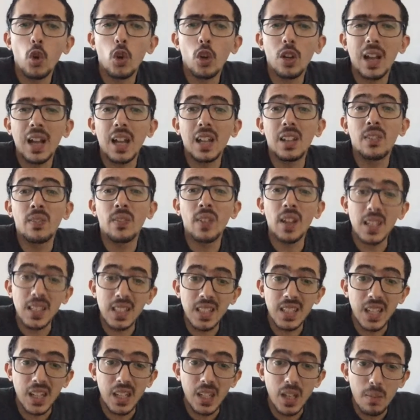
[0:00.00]
For
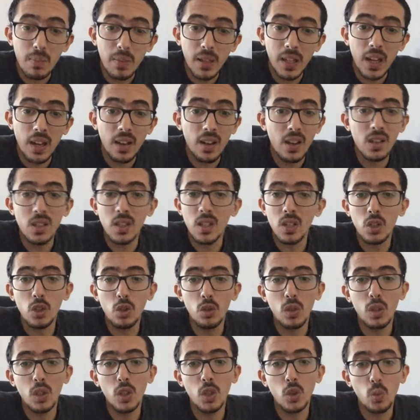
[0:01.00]
advanced dynamic
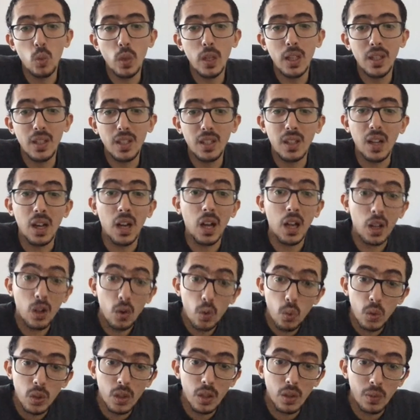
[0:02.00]
analysis, you will need
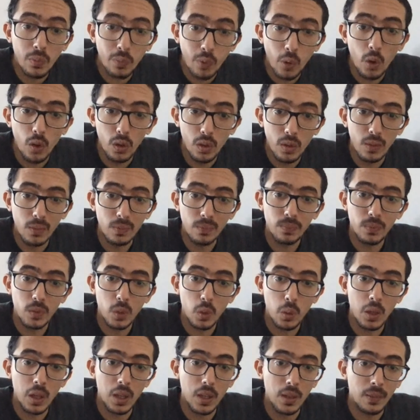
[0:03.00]
a rooted
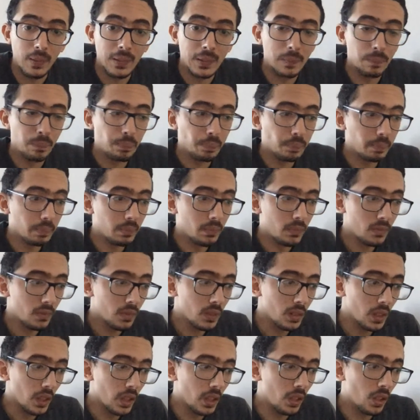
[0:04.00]
phone, okay,
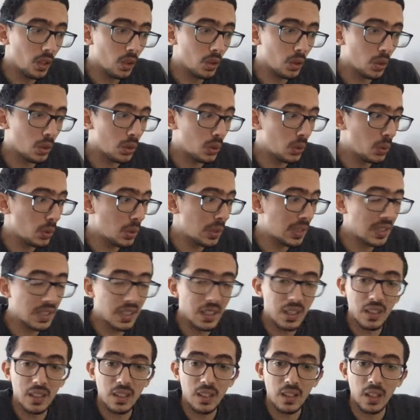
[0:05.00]
in order
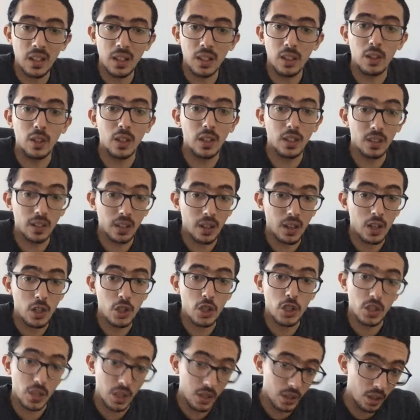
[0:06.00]
to see like the
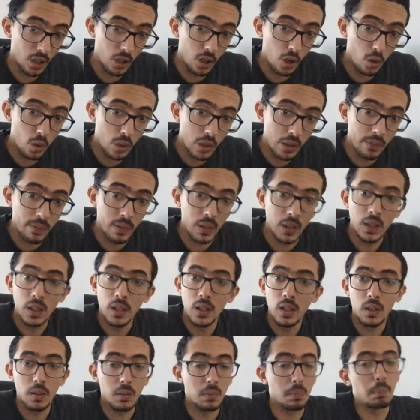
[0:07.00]
interactions at a low
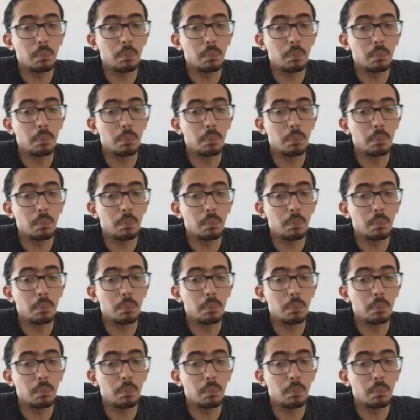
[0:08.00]
level.